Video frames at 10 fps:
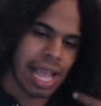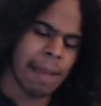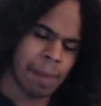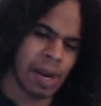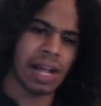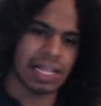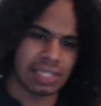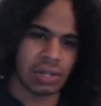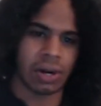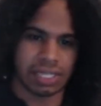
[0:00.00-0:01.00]
and
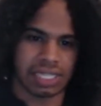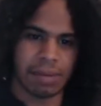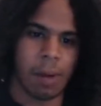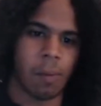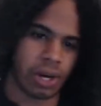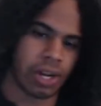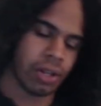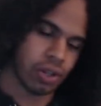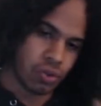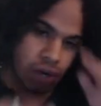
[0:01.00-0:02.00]
Peridot started to team up working
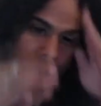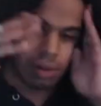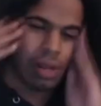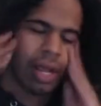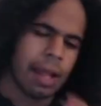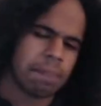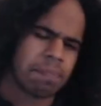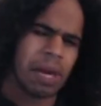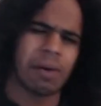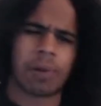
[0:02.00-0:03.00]
on the drill.
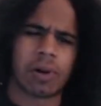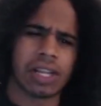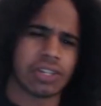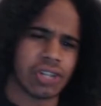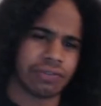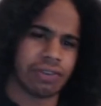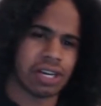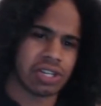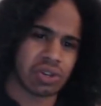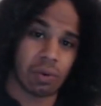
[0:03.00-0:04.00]
Pearl had just
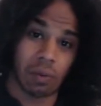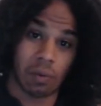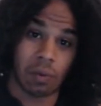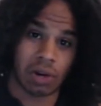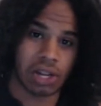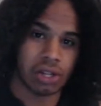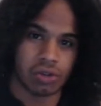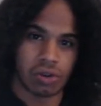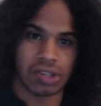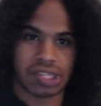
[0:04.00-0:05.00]
finished working on the
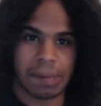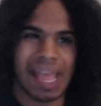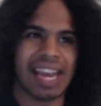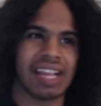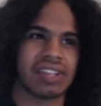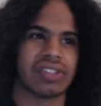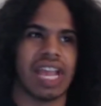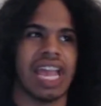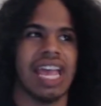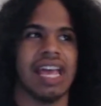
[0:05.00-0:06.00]
drill schematics,
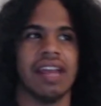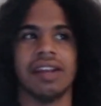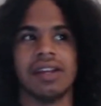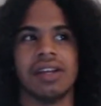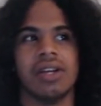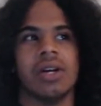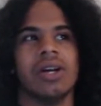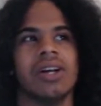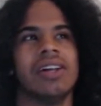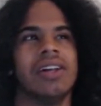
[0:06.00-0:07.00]
and
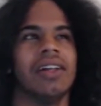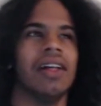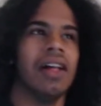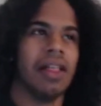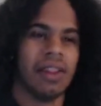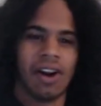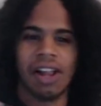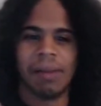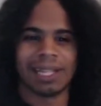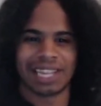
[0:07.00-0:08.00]
they're
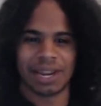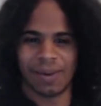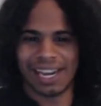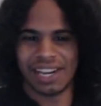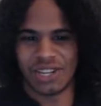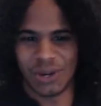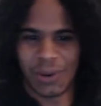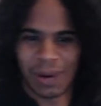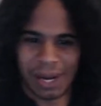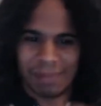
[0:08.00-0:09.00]
all about to get ready
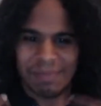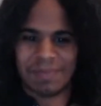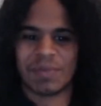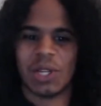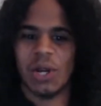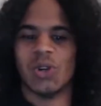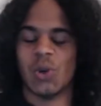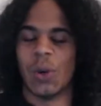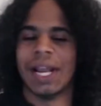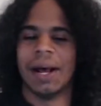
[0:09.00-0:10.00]
to
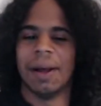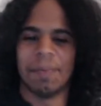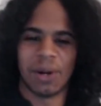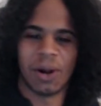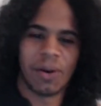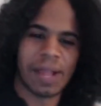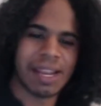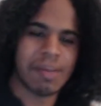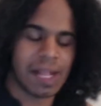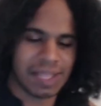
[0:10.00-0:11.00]
join up.
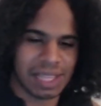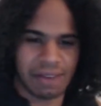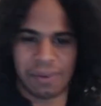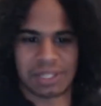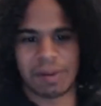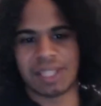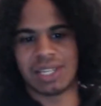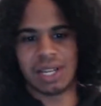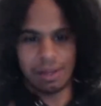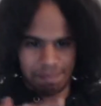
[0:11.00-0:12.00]
Everyone's about
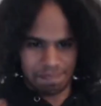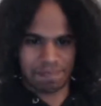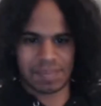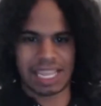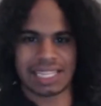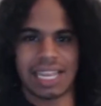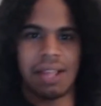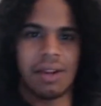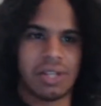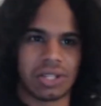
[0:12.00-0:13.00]
to get
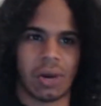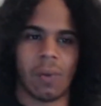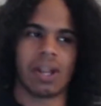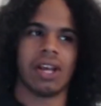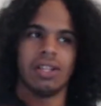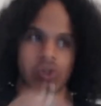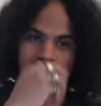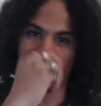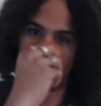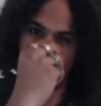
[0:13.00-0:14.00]
together to start working on the
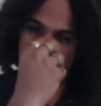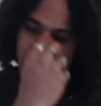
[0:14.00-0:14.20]
drill.